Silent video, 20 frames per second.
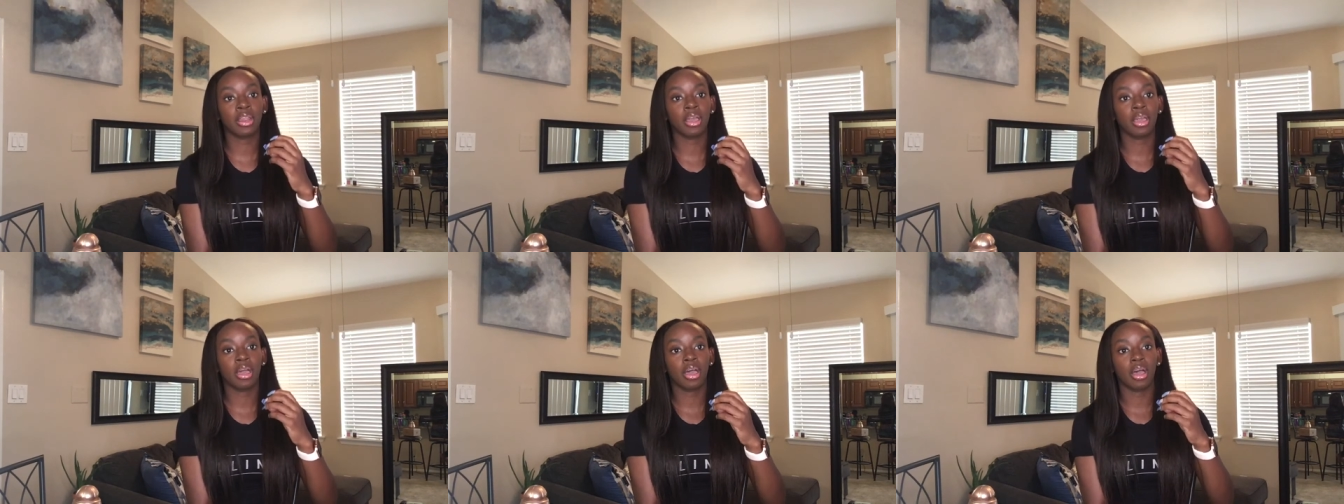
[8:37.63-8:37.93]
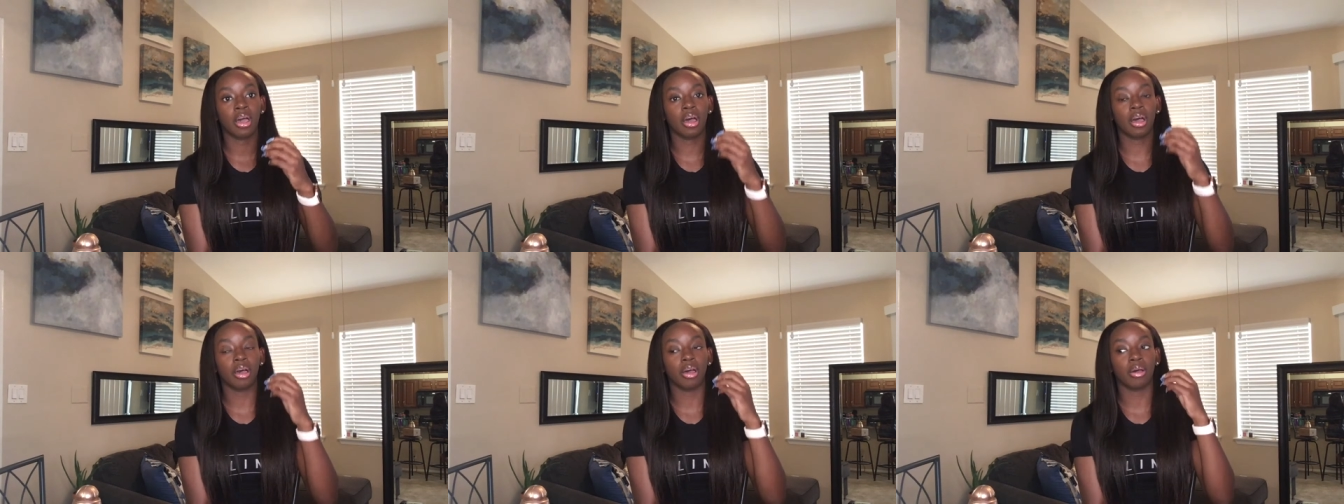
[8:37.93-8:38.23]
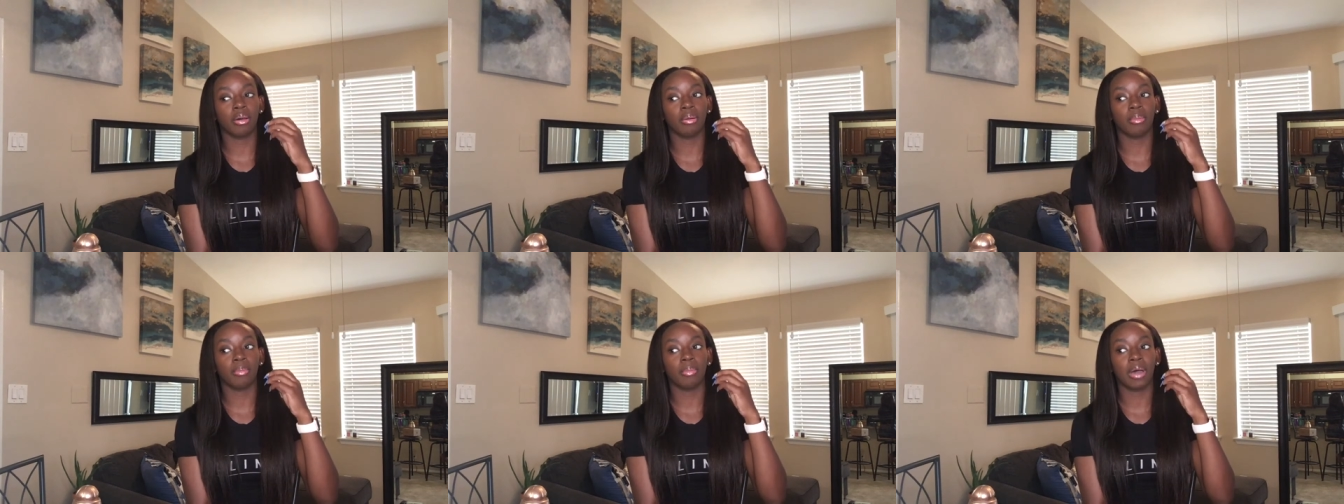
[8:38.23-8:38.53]

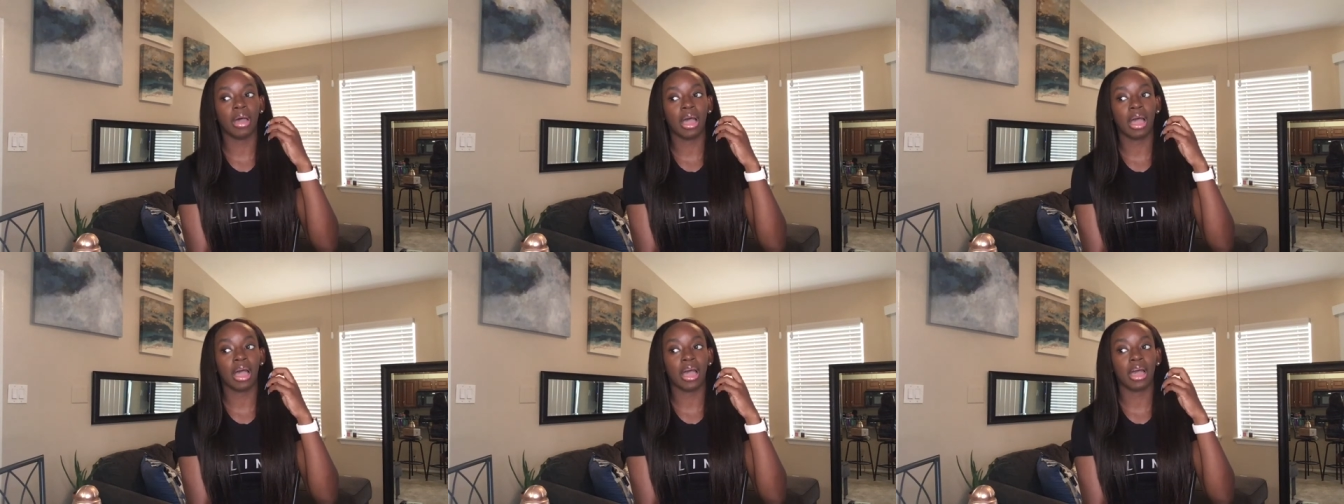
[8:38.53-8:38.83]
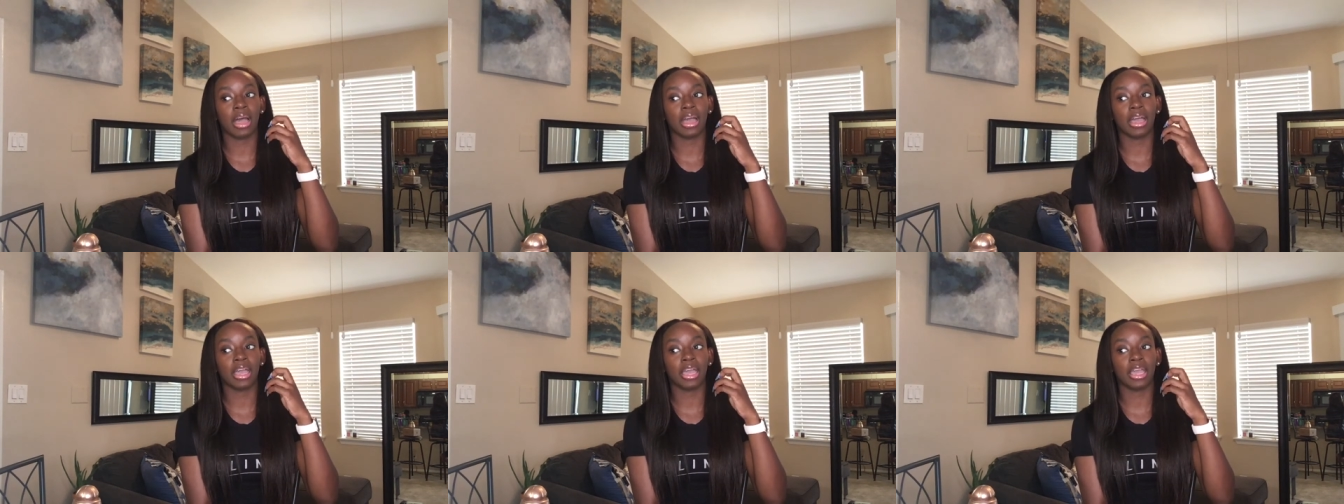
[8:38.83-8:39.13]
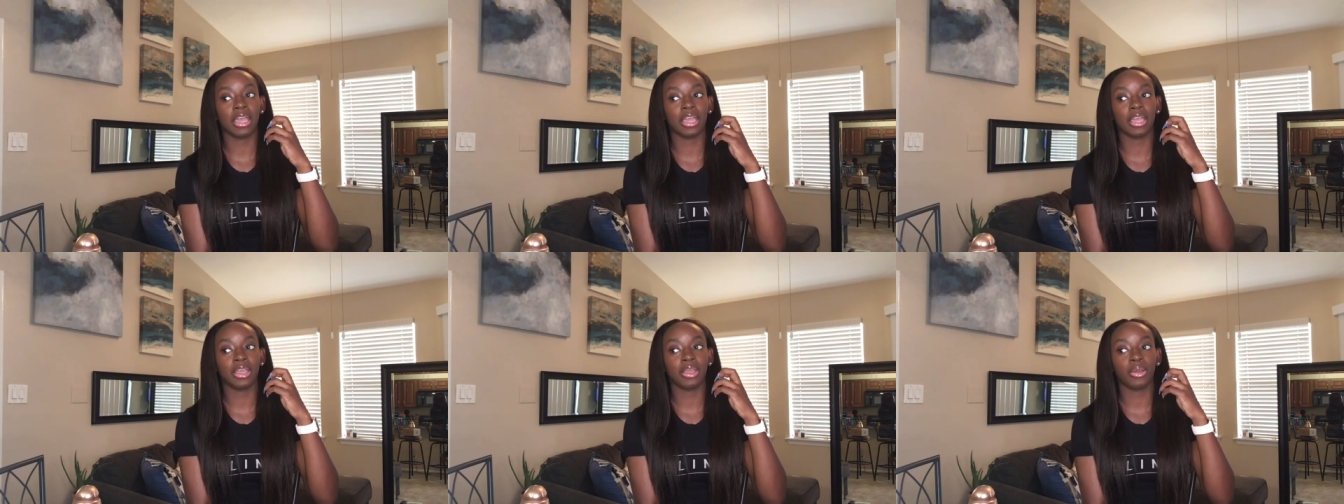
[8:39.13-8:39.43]

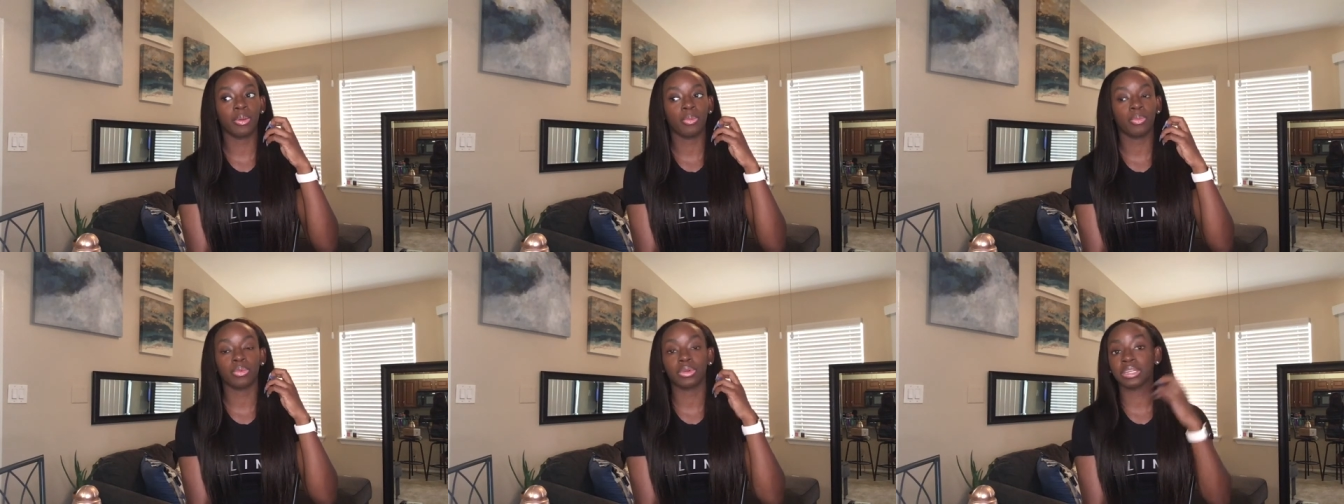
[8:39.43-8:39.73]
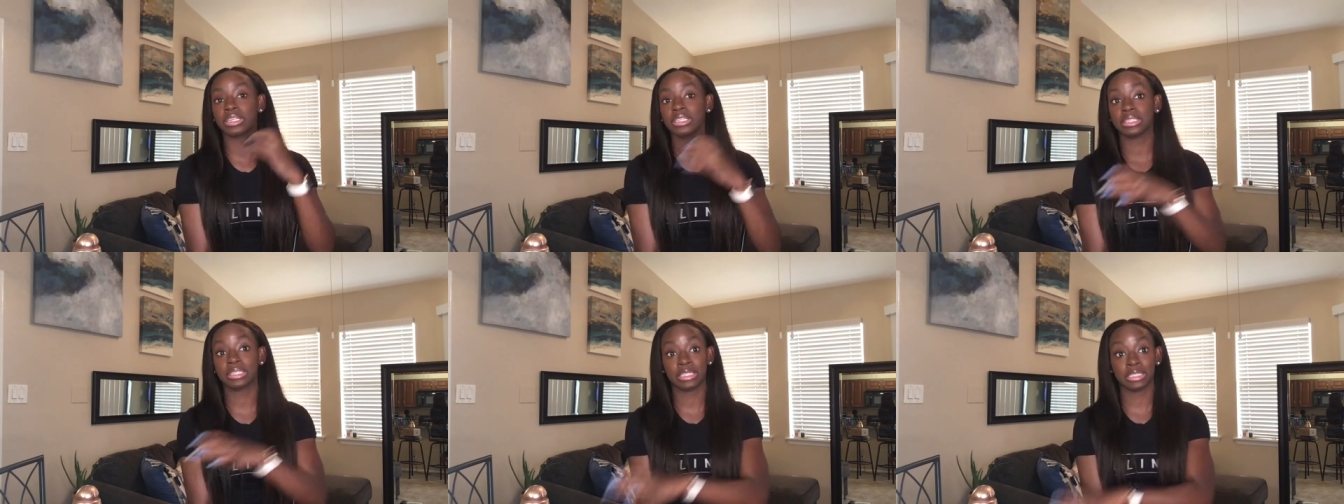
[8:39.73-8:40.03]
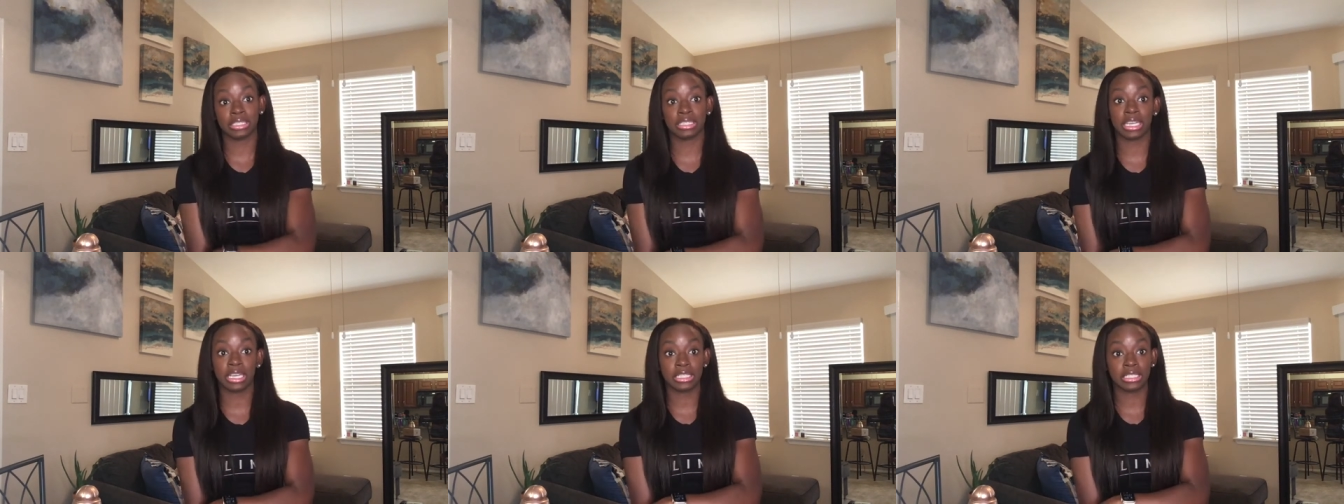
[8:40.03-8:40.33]
I wouldn't
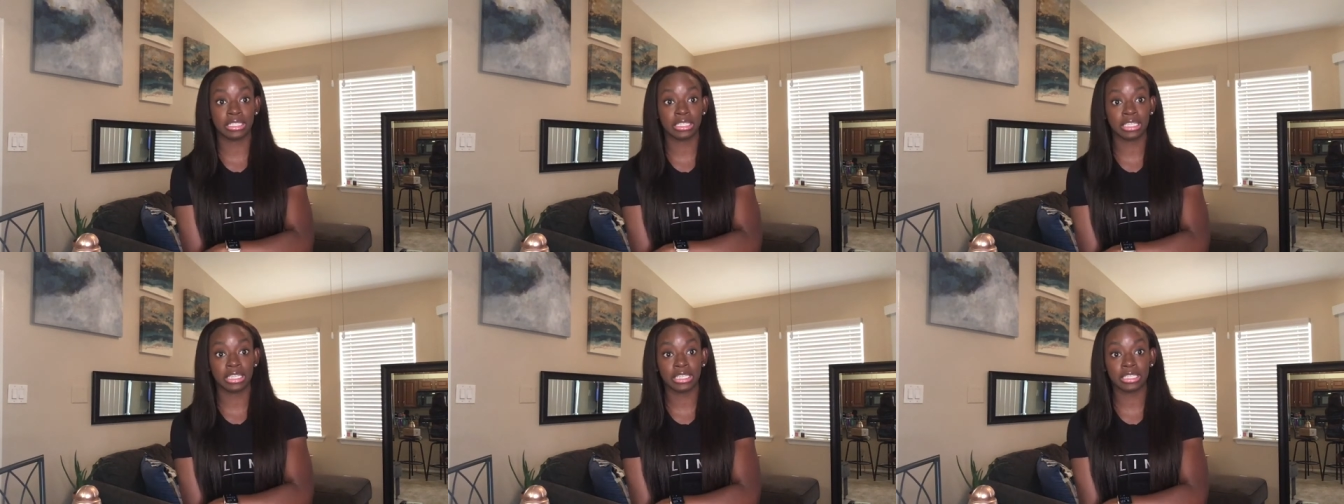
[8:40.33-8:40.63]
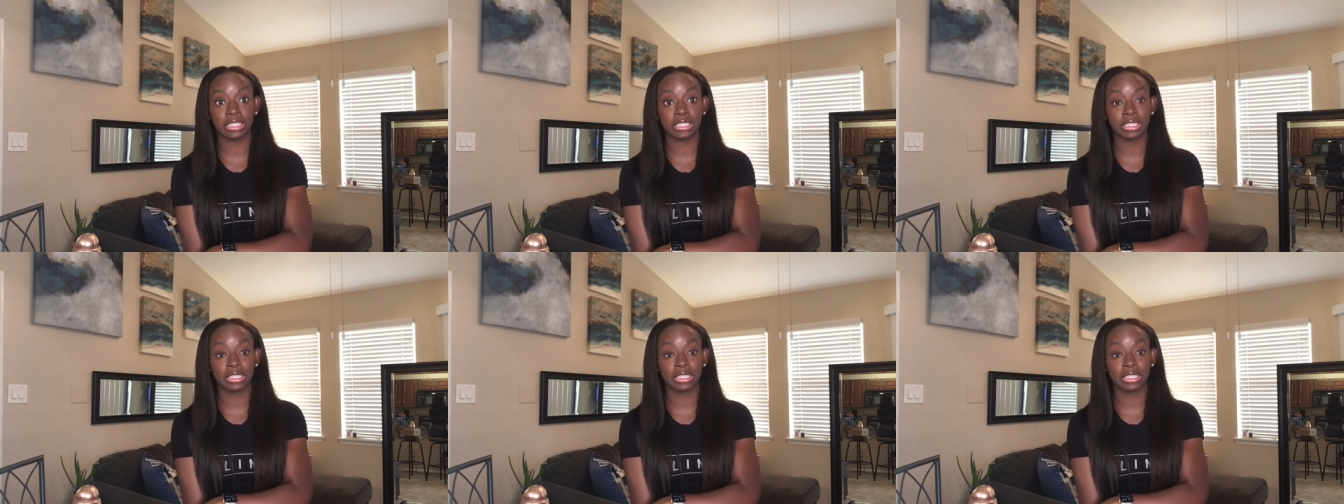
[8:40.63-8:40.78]
suggest this